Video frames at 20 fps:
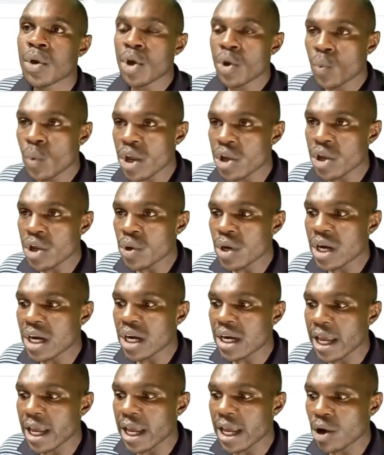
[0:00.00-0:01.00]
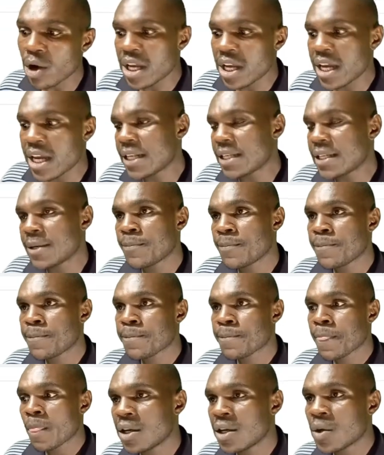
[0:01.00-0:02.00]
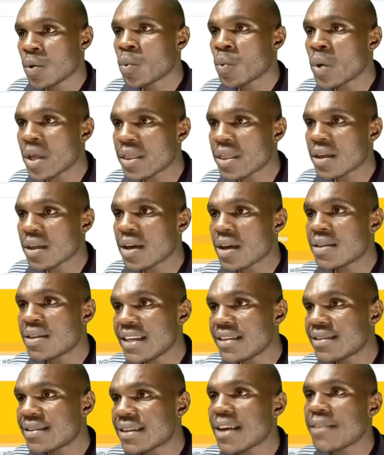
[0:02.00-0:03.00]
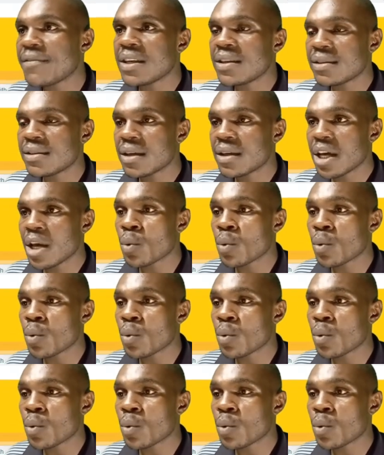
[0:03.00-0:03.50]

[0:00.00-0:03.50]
When you click on it, with this service,